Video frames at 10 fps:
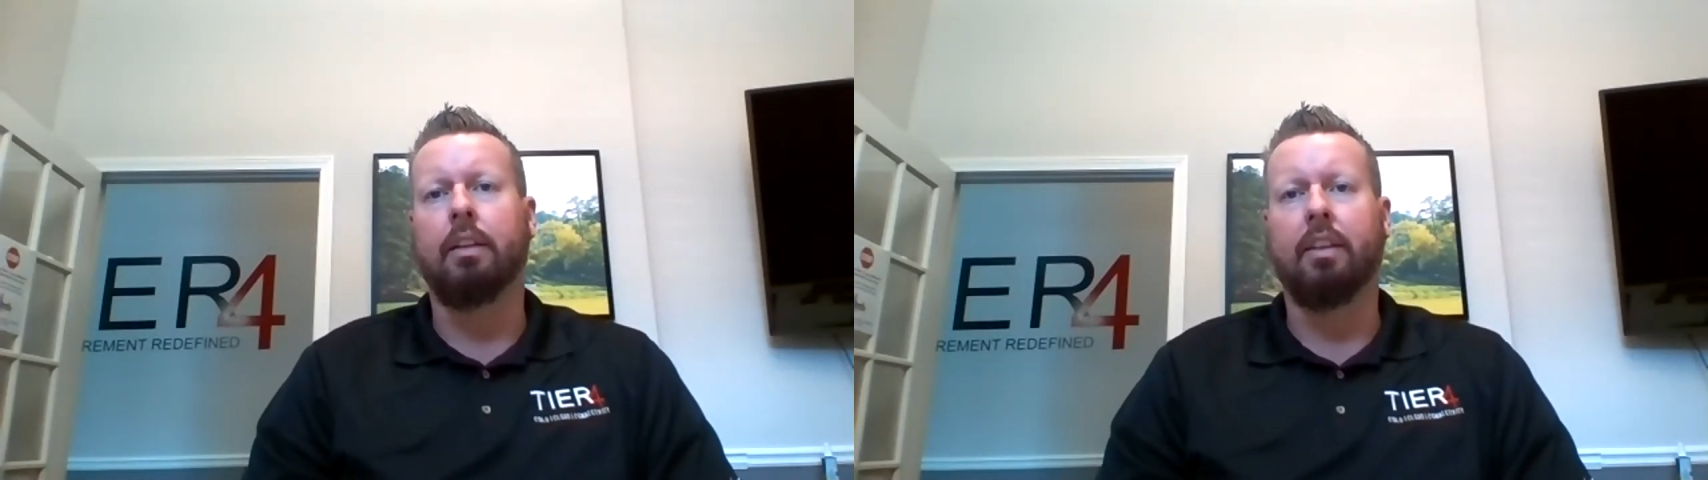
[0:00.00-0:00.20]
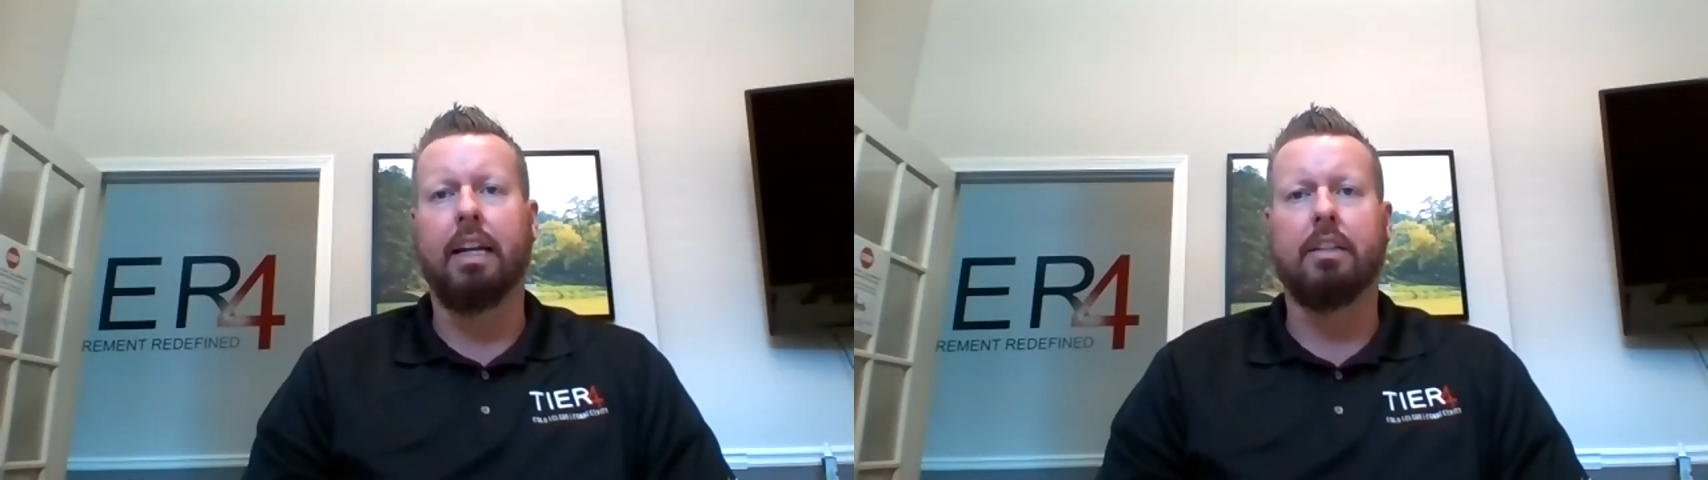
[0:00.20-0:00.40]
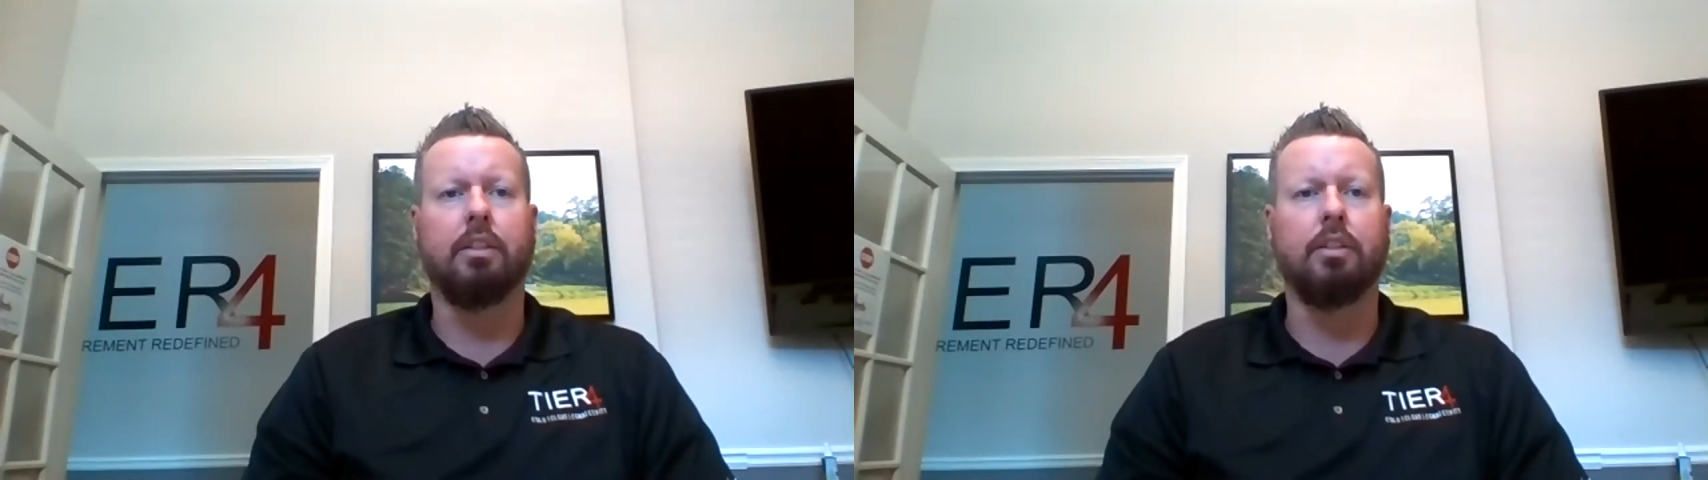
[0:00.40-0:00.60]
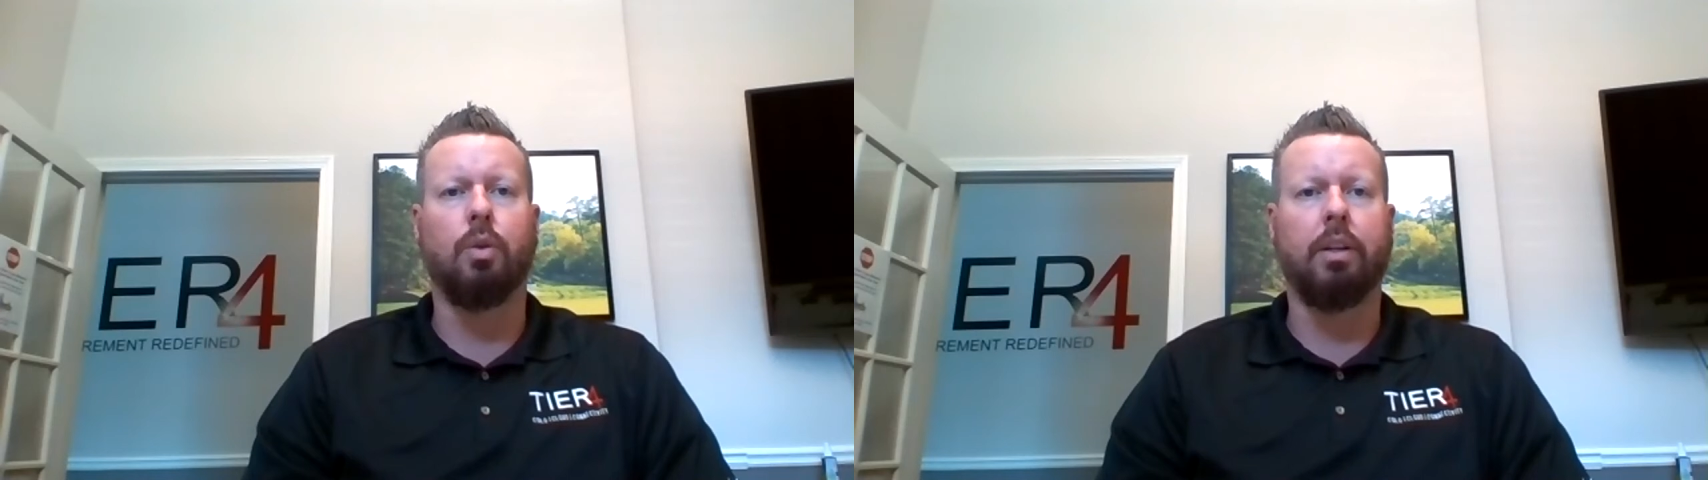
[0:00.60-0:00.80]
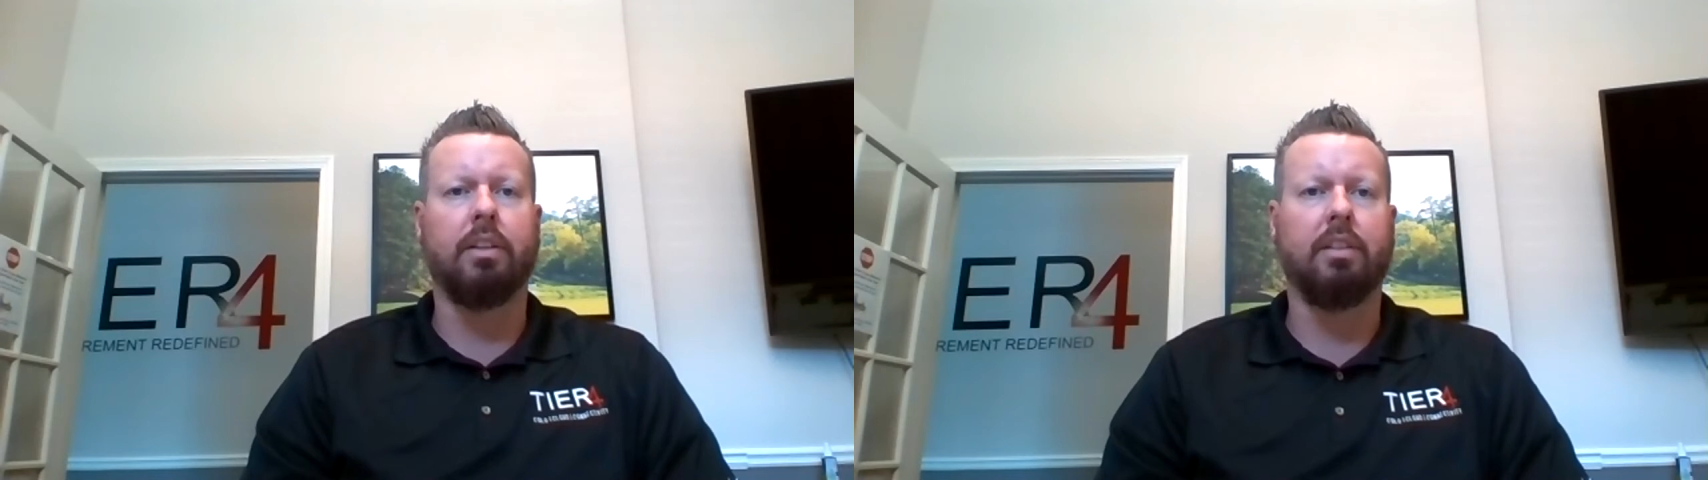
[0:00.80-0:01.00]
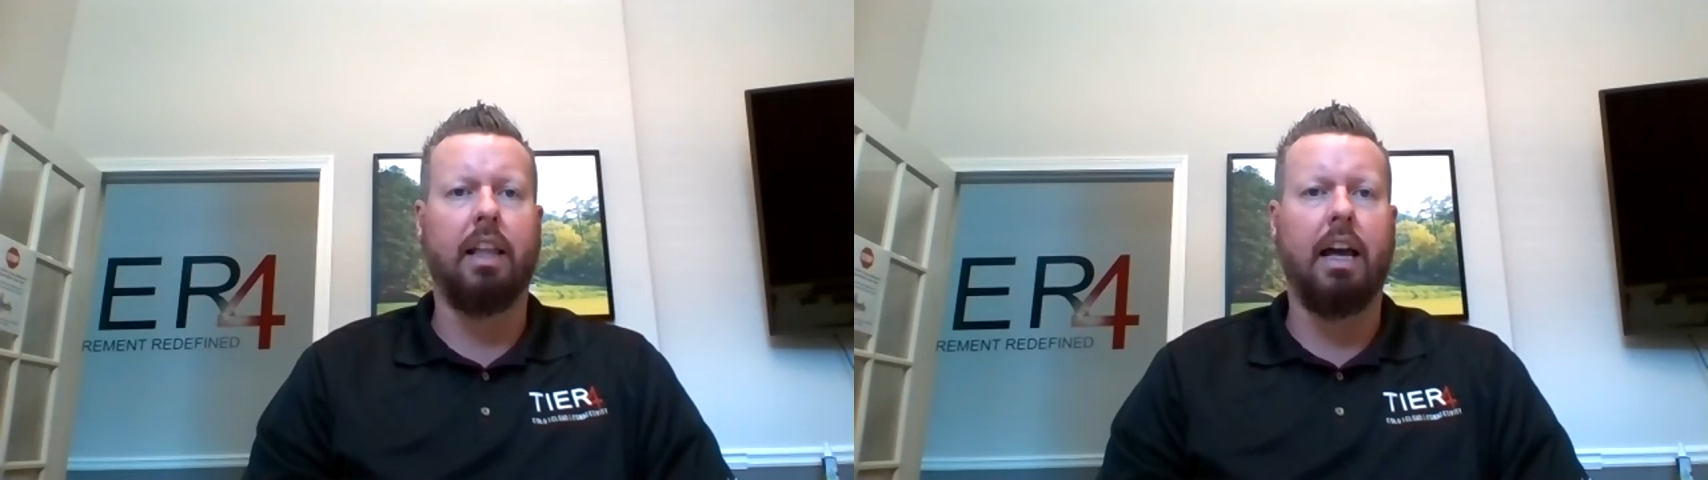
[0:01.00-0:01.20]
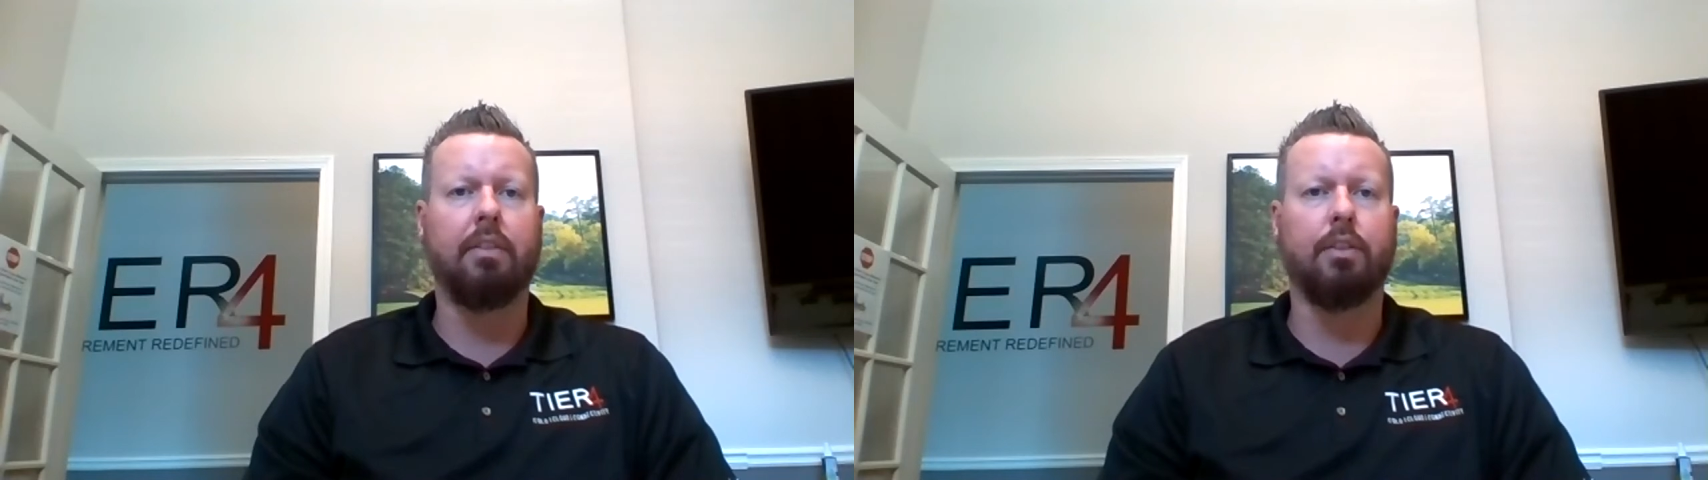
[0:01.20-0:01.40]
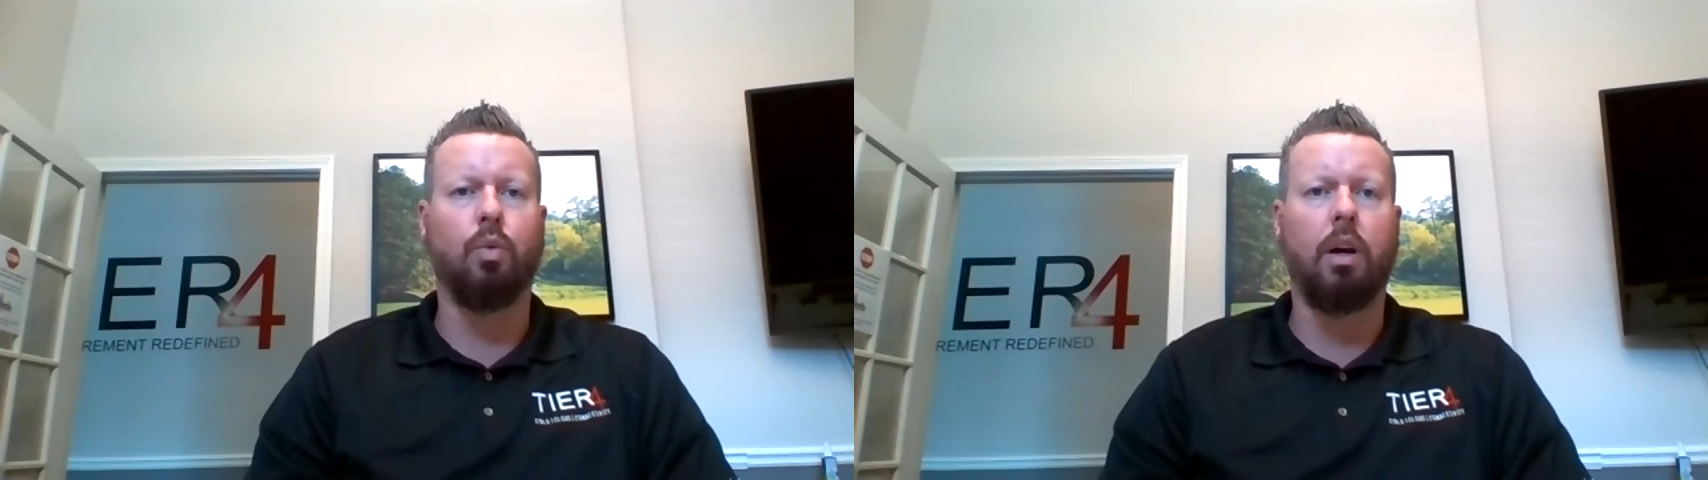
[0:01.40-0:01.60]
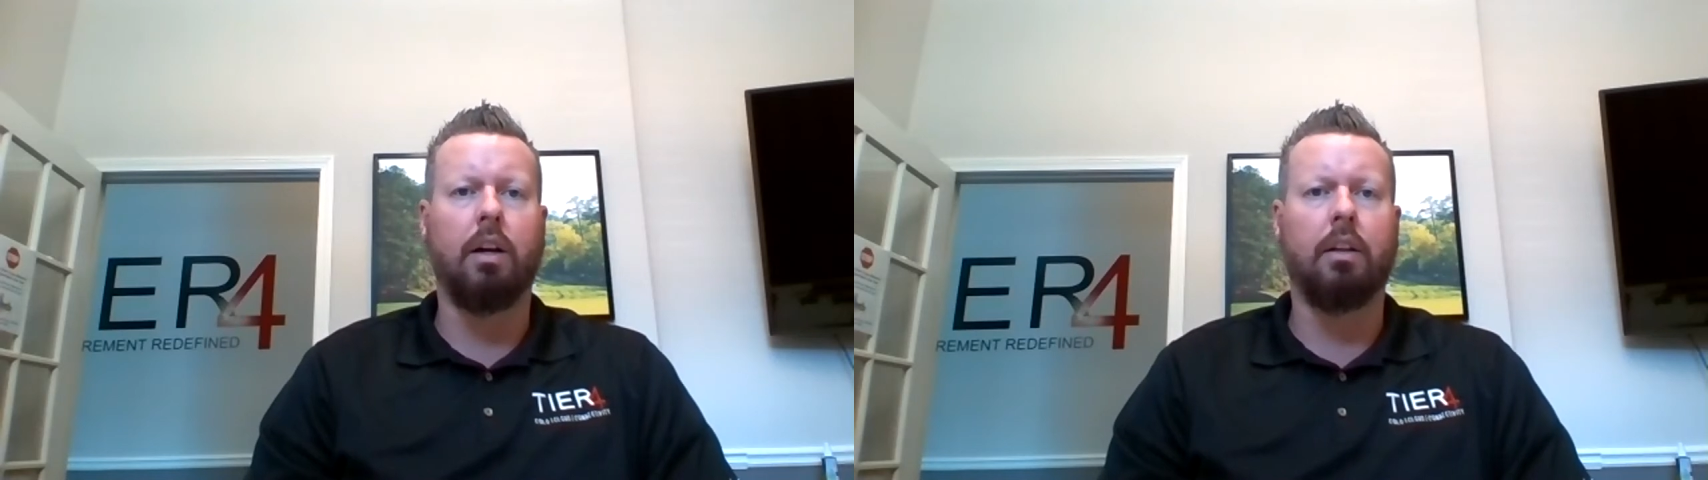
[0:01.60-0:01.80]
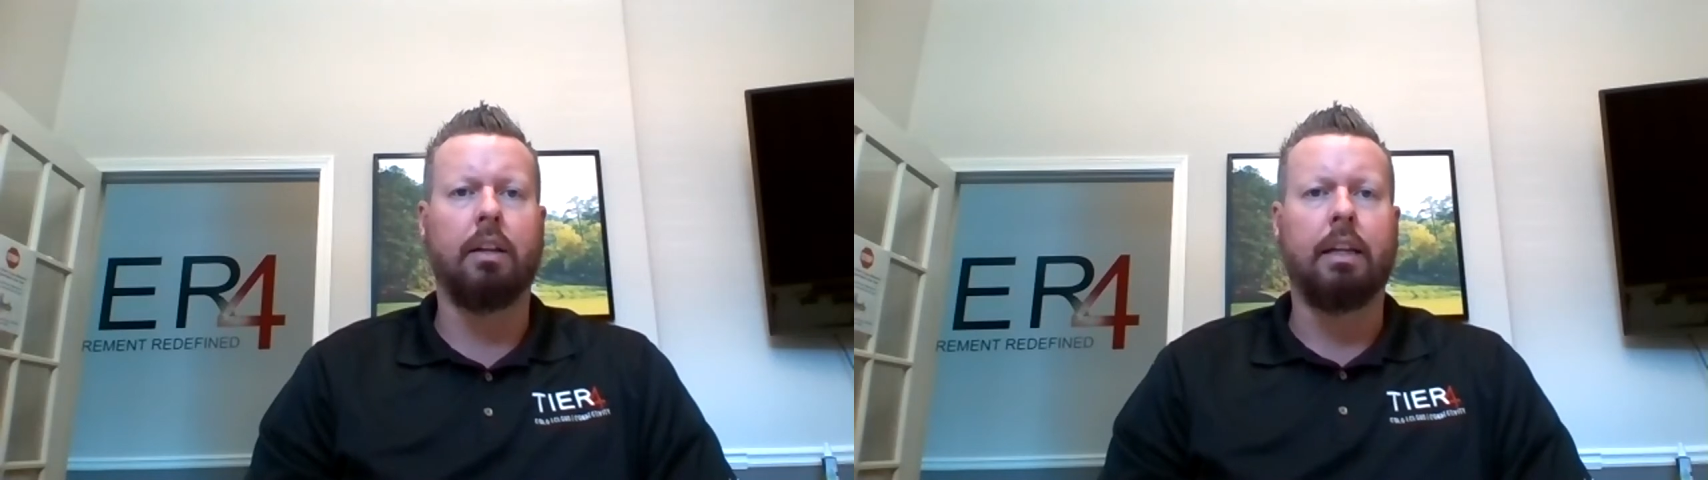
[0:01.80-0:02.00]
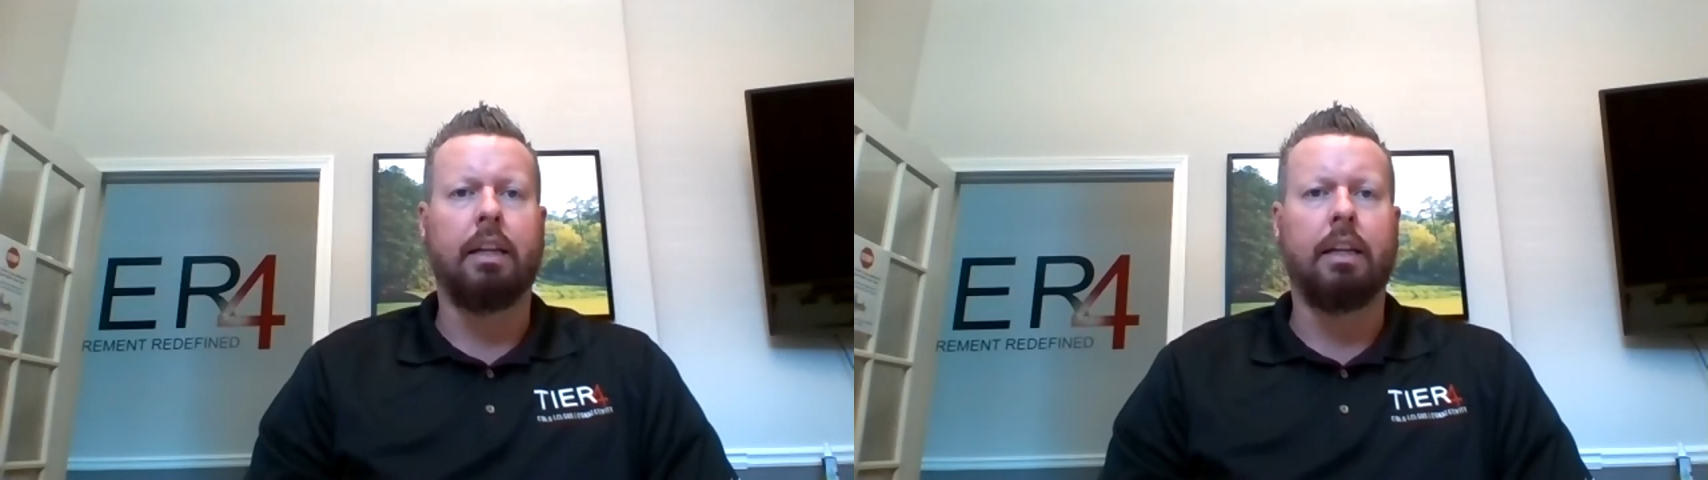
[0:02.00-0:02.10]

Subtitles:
than actually joined us live as well.